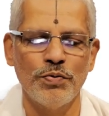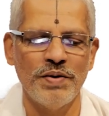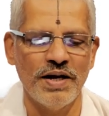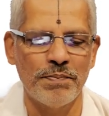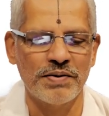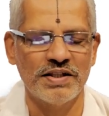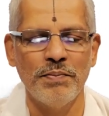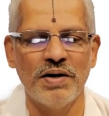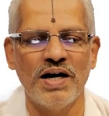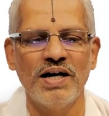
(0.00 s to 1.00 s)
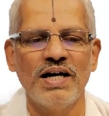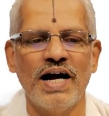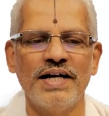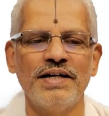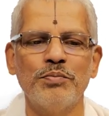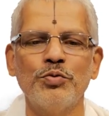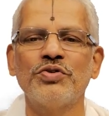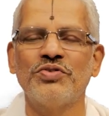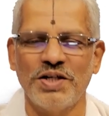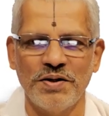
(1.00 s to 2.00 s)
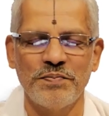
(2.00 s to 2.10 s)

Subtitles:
be a Pratima and a Moorthi,